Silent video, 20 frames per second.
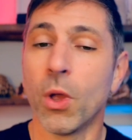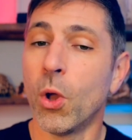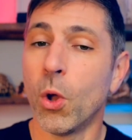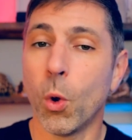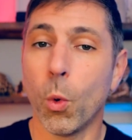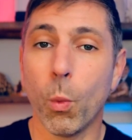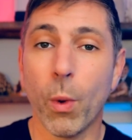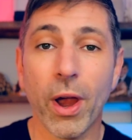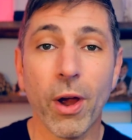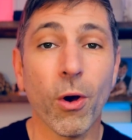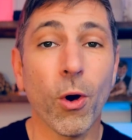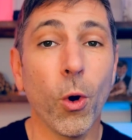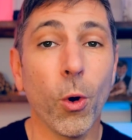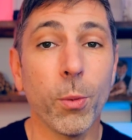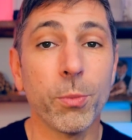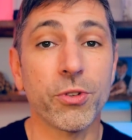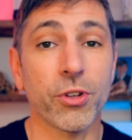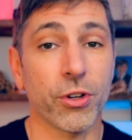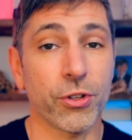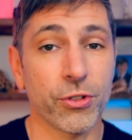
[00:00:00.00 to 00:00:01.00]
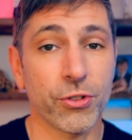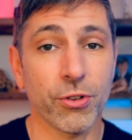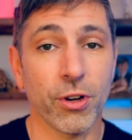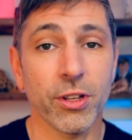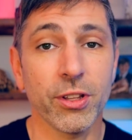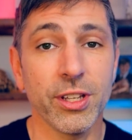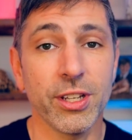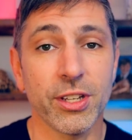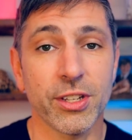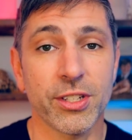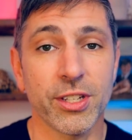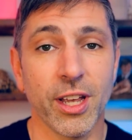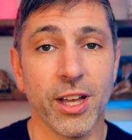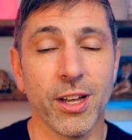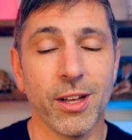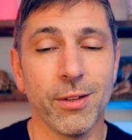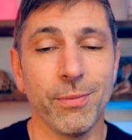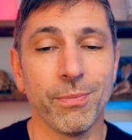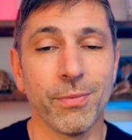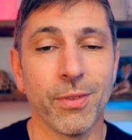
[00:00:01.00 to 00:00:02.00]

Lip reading: where homes are struggling to sell,